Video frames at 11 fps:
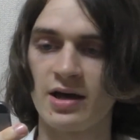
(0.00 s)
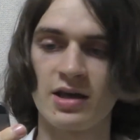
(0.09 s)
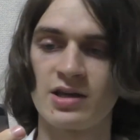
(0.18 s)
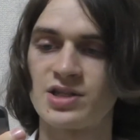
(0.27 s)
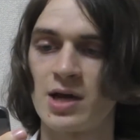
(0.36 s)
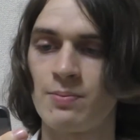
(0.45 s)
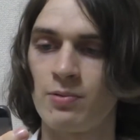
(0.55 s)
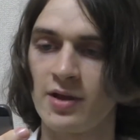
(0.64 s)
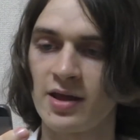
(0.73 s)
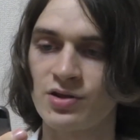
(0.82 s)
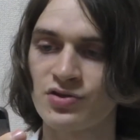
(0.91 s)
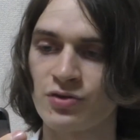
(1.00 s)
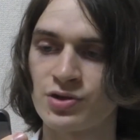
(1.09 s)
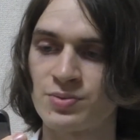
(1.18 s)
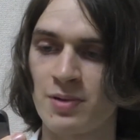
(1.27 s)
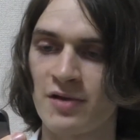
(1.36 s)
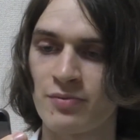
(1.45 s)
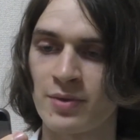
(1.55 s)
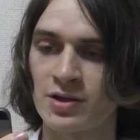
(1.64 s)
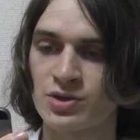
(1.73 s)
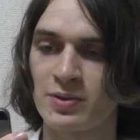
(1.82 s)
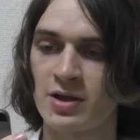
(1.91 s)
Example, English for those applying from
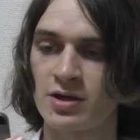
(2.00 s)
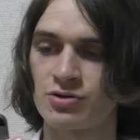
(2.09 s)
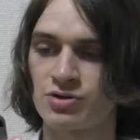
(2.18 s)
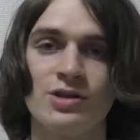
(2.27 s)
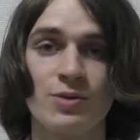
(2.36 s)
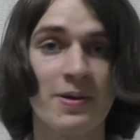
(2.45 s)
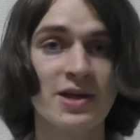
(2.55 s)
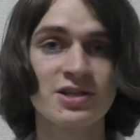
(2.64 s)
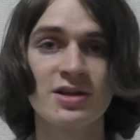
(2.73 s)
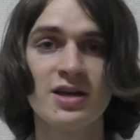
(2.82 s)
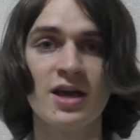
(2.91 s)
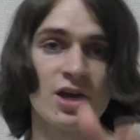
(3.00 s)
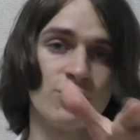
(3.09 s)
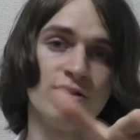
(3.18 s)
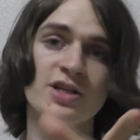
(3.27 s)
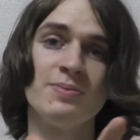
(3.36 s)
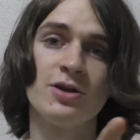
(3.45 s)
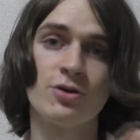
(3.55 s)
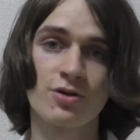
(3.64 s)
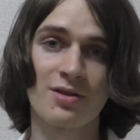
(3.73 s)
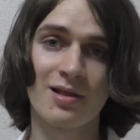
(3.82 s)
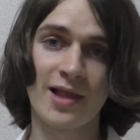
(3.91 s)
English-speaking countries. So basically, you need to be
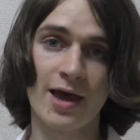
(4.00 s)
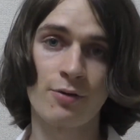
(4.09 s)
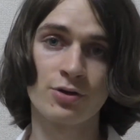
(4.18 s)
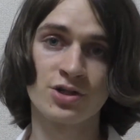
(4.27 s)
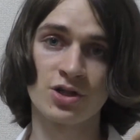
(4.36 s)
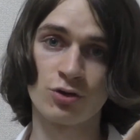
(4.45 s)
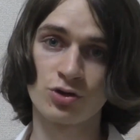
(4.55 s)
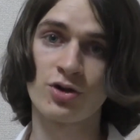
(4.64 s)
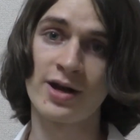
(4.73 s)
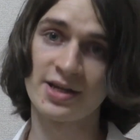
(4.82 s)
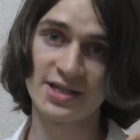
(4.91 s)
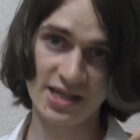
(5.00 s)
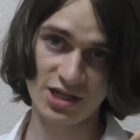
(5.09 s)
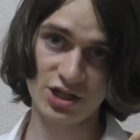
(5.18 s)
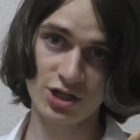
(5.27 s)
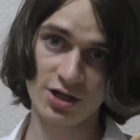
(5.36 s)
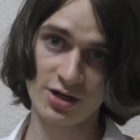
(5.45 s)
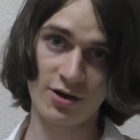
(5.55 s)
good at the language you're trying to teach.